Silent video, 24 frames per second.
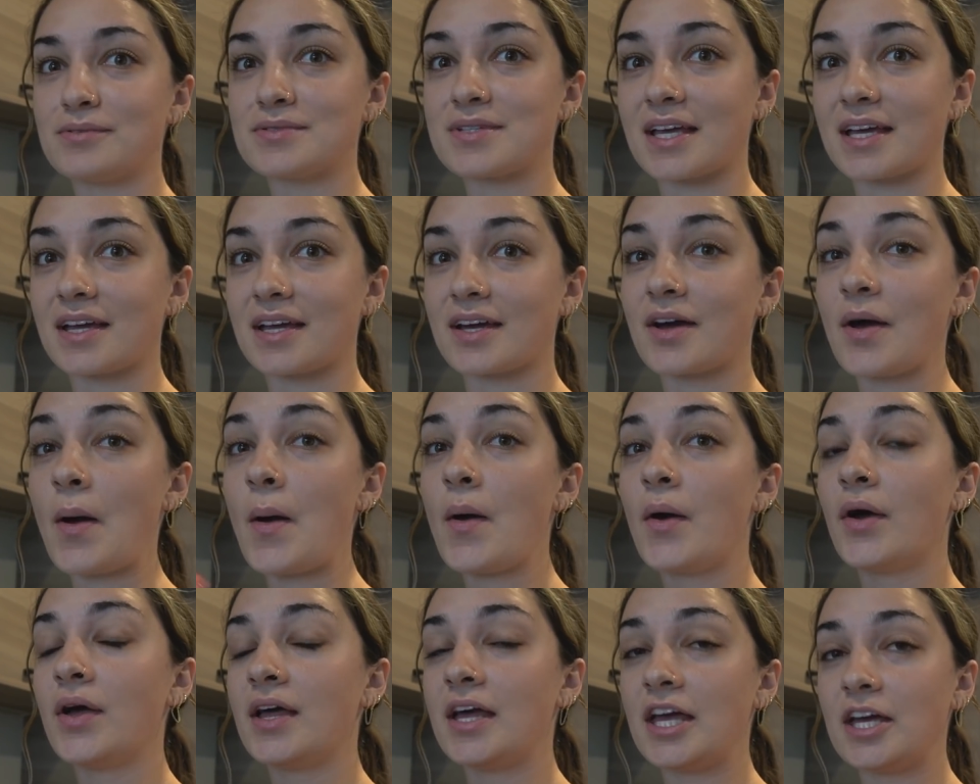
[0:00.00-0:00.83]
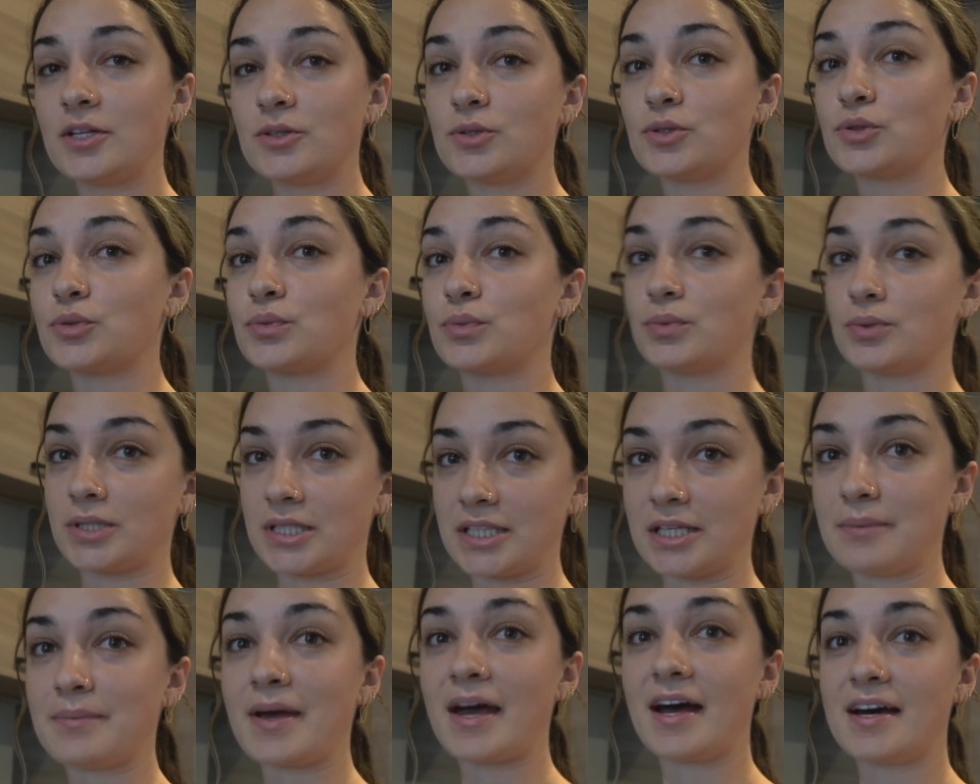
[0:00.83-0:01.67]
it was like, it looked
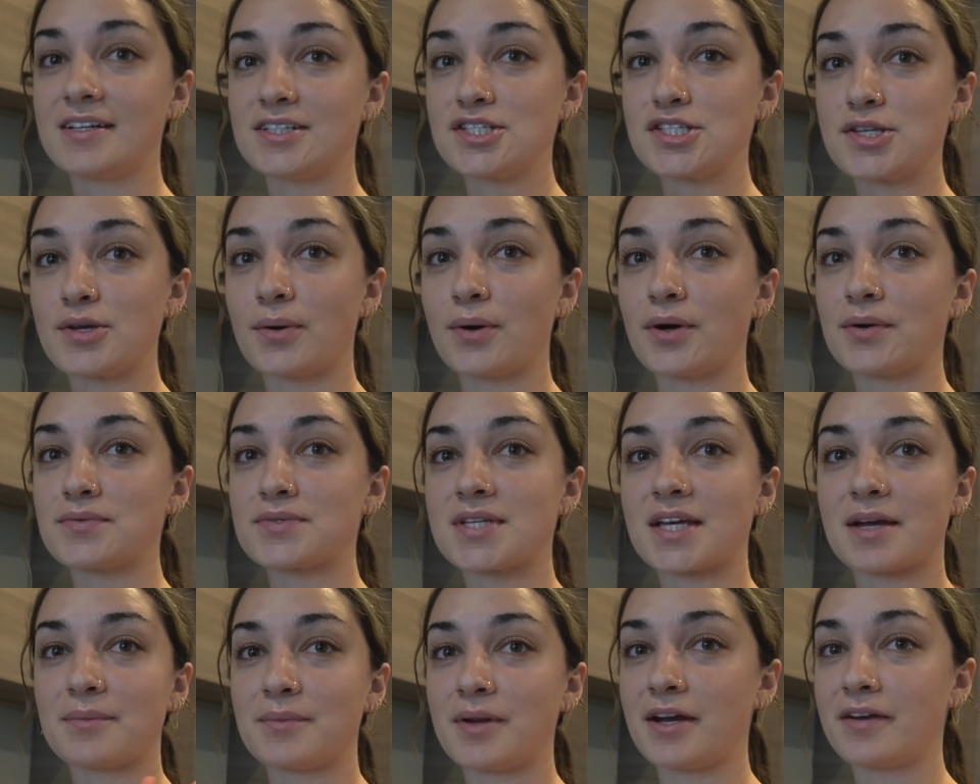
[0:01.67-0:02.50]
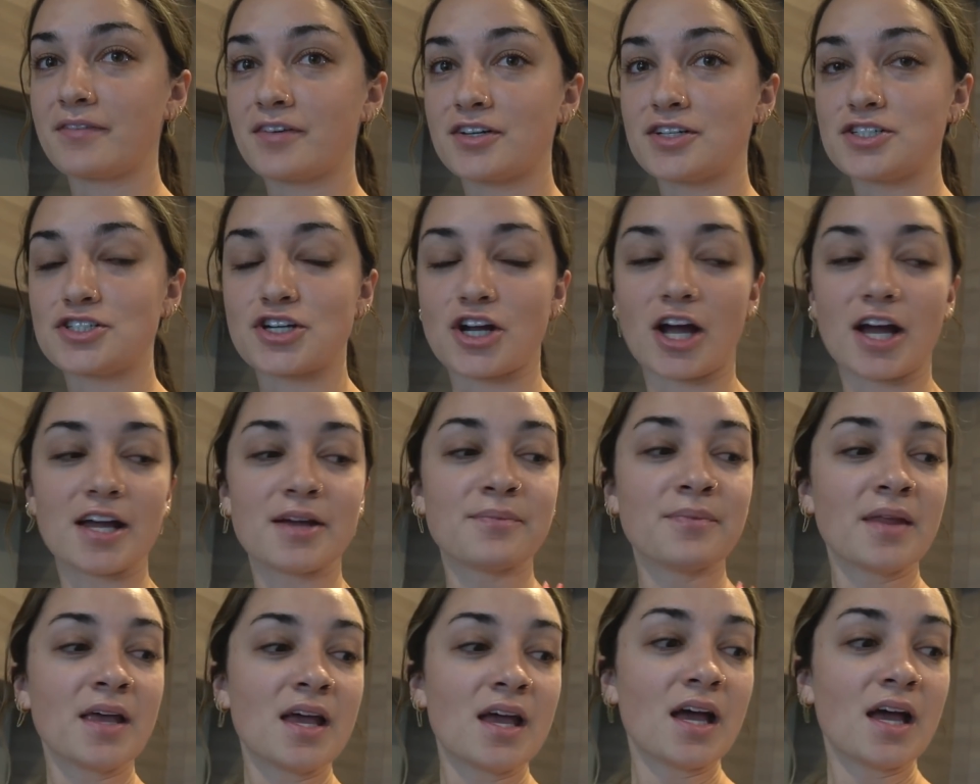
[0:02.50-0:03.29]
really bad. So I was like, I'm not even gonna try.